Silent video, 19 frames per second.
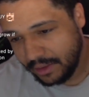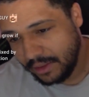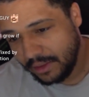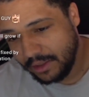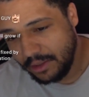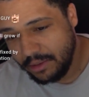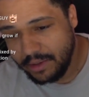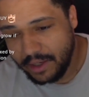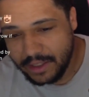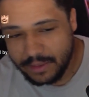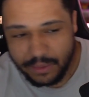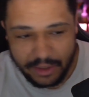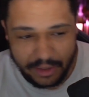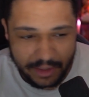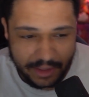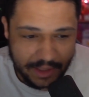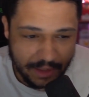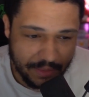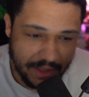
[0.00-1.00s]
You guys
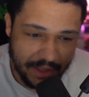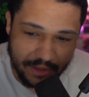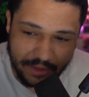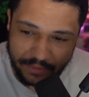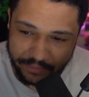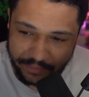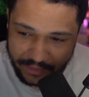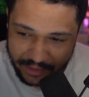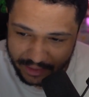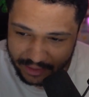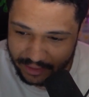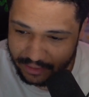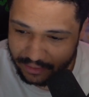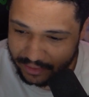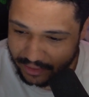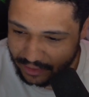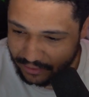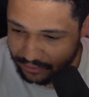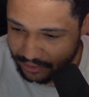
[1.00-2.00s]
barely come here, you
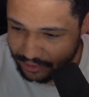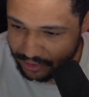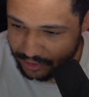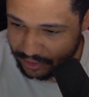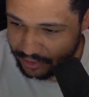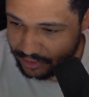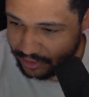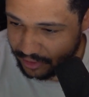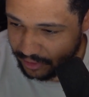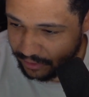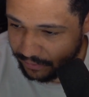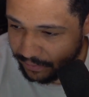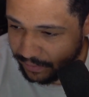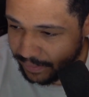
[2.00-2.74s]
know? That's for sure, so.